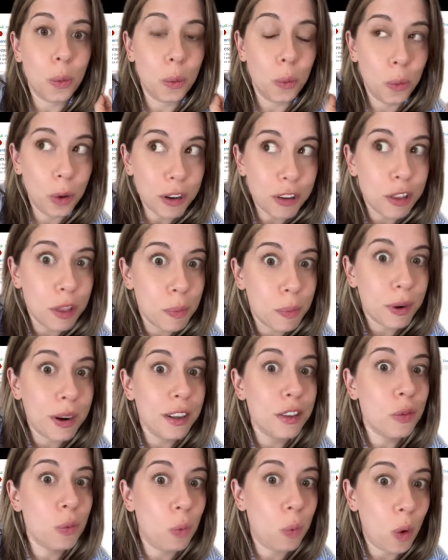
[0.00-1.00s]
which the
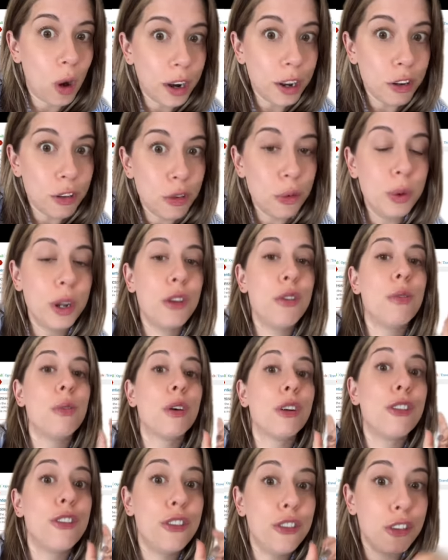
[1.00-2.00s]
press wanted to
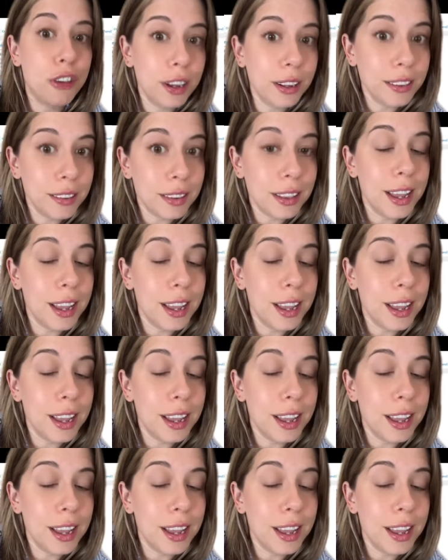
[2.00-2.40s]
ignore just